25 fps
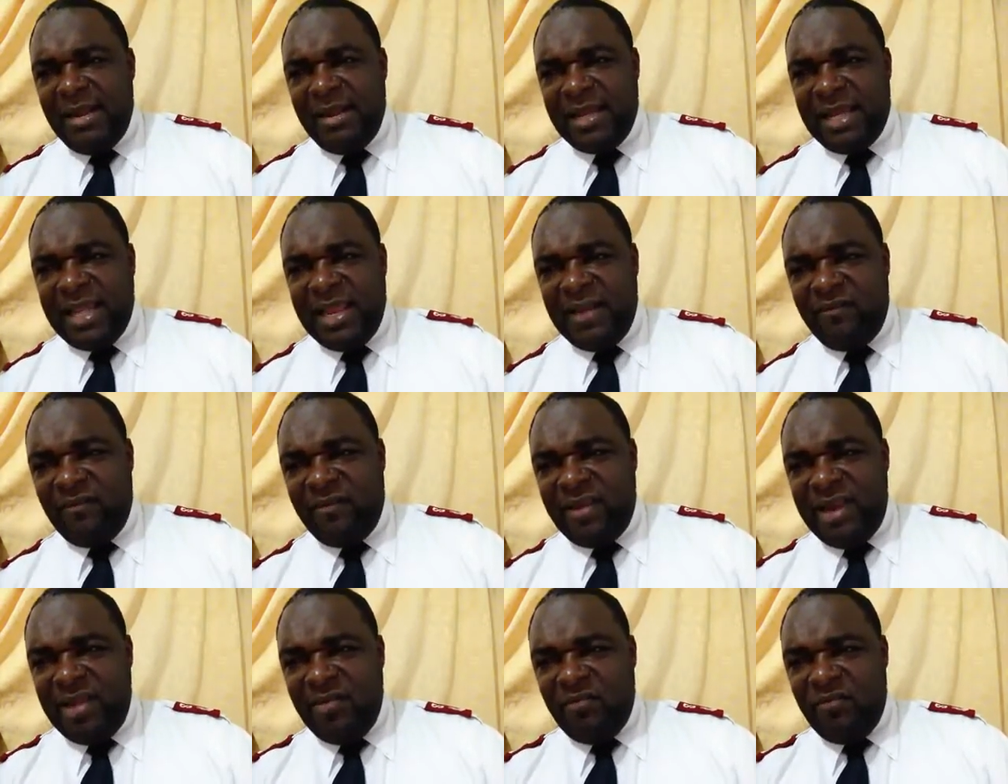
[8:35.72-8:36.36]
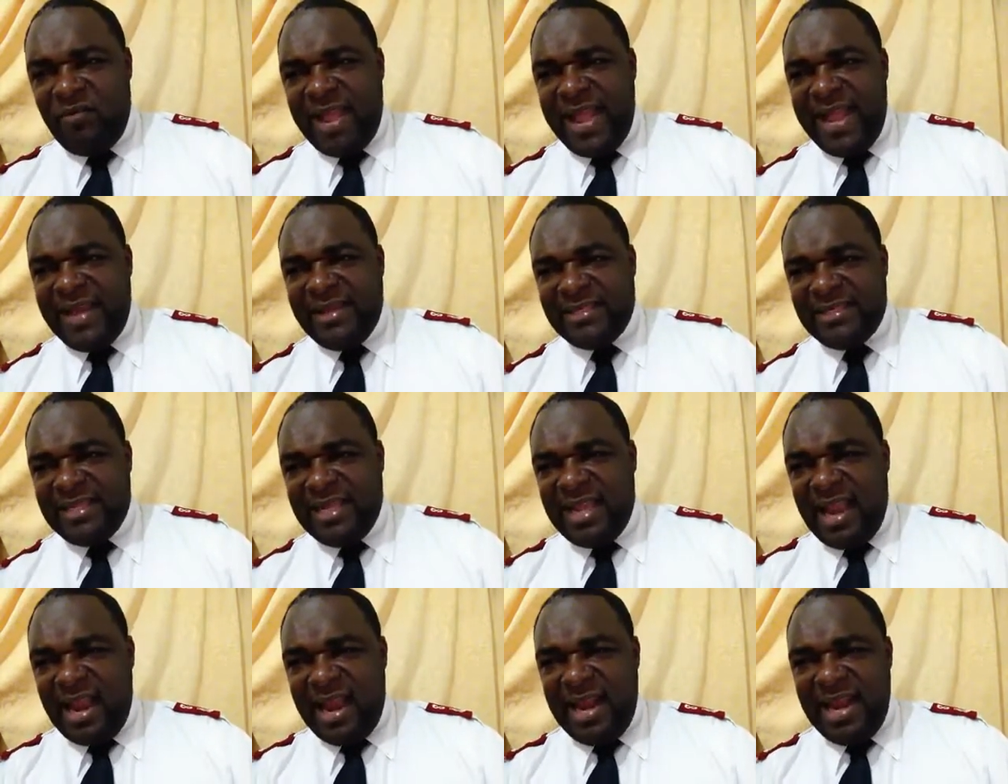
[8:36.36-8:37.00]
in Joshua chapter
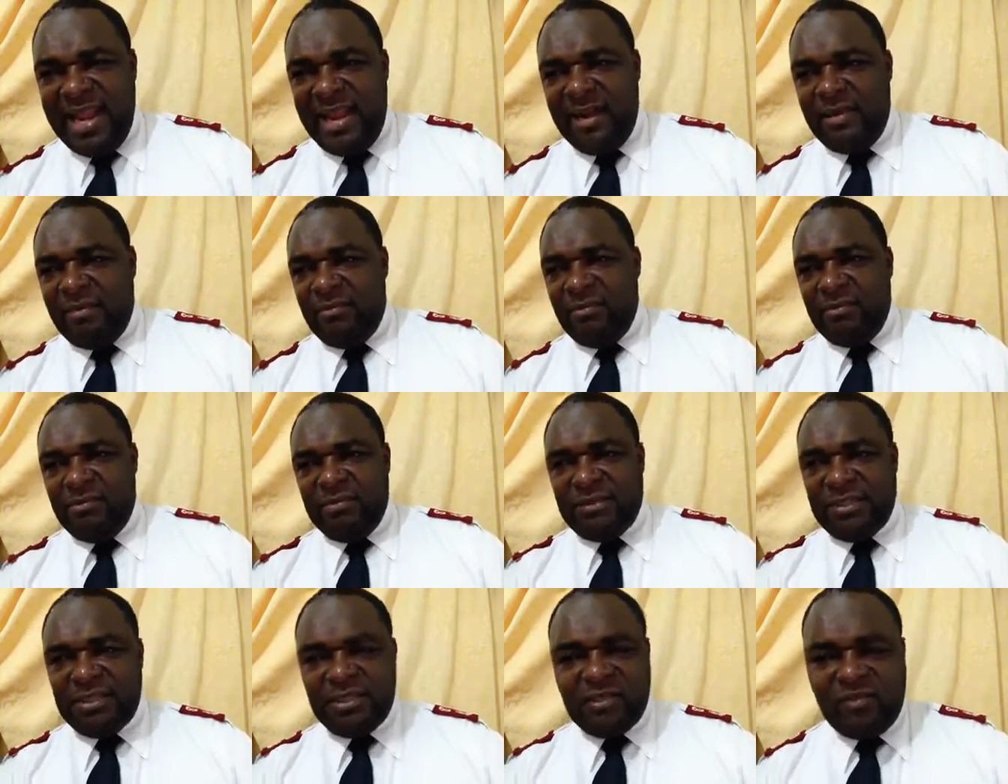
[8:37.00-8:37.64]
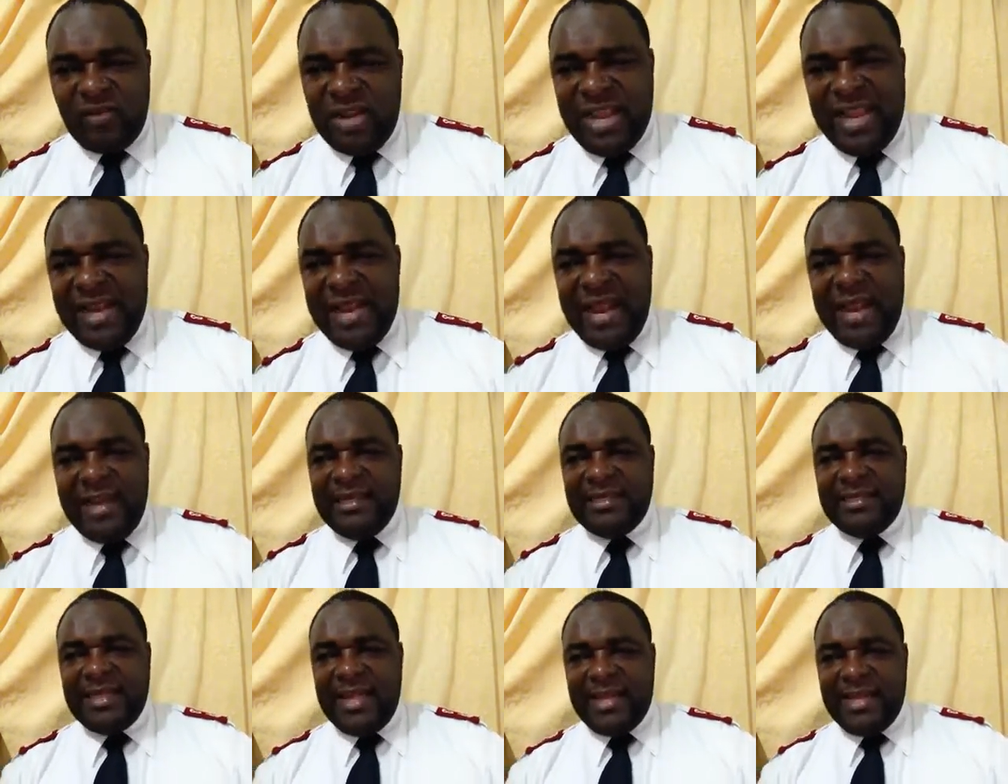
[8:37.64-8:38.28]
6. It says, He's
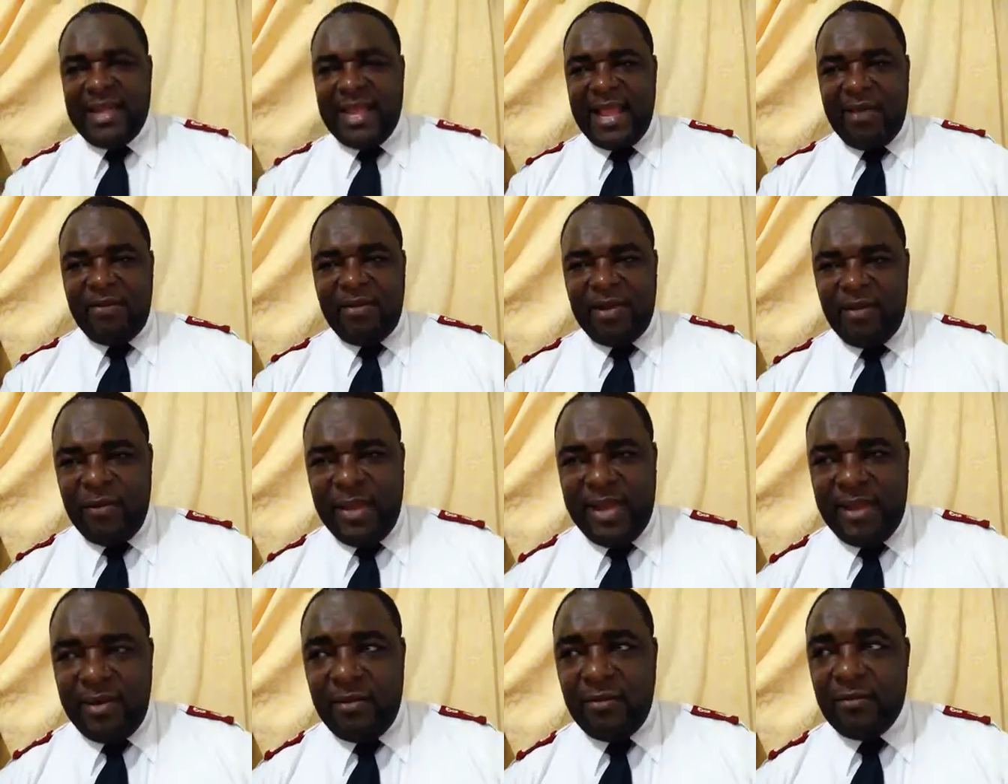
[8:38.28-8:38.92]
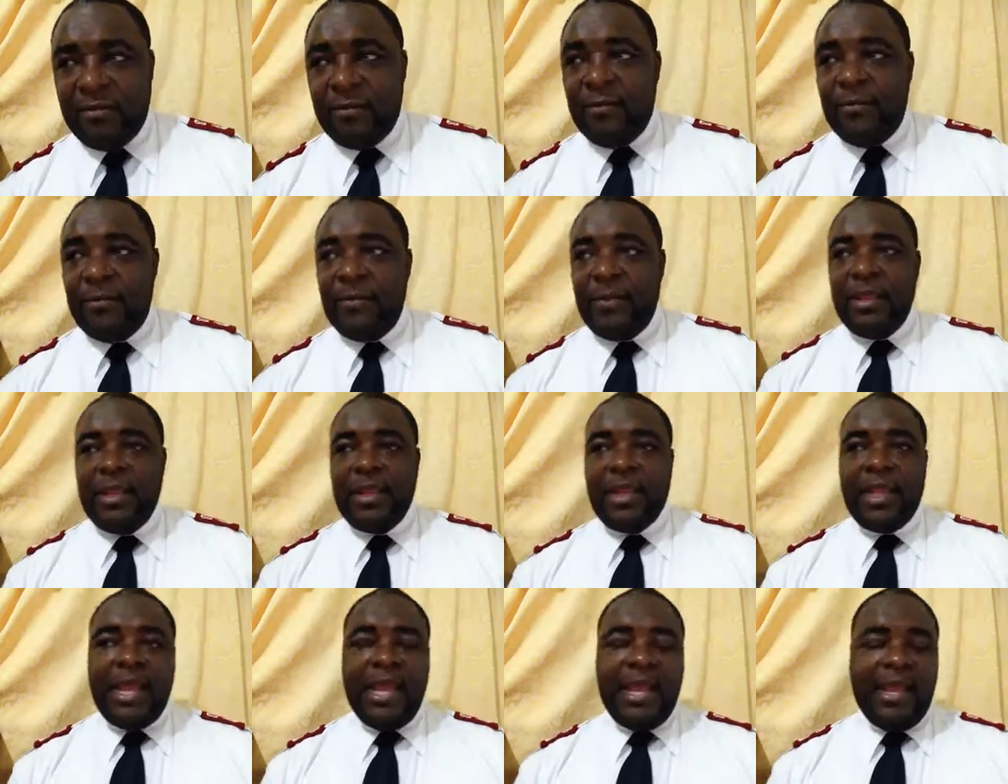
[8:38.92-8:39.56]
sending men to go in the
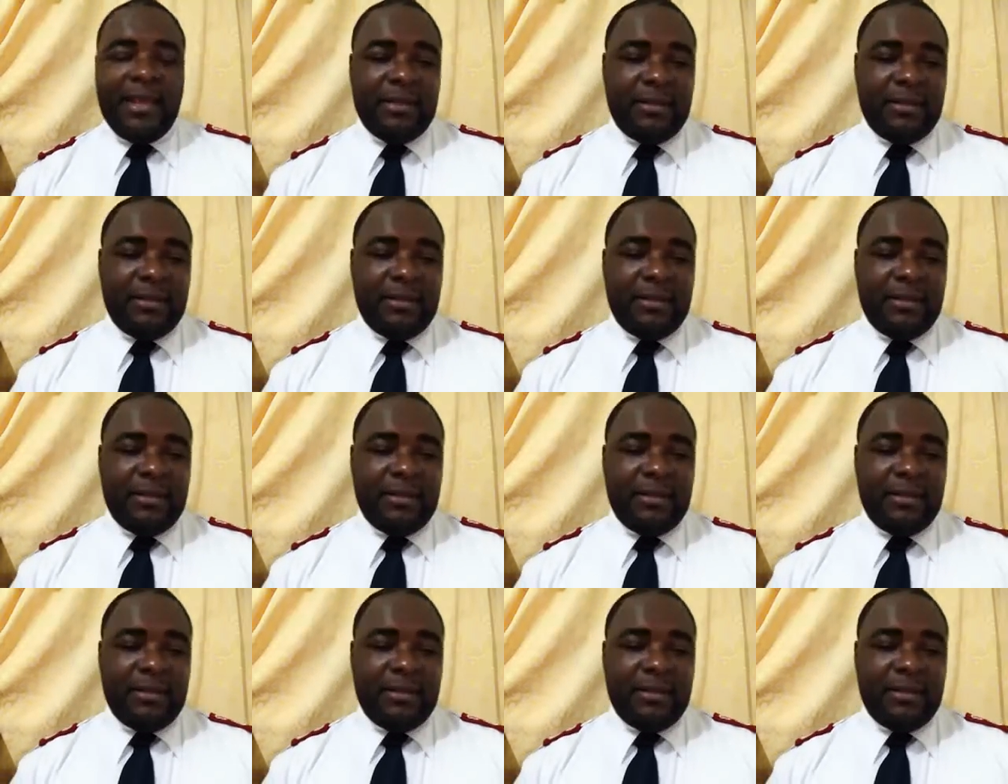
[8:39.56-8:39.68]
house.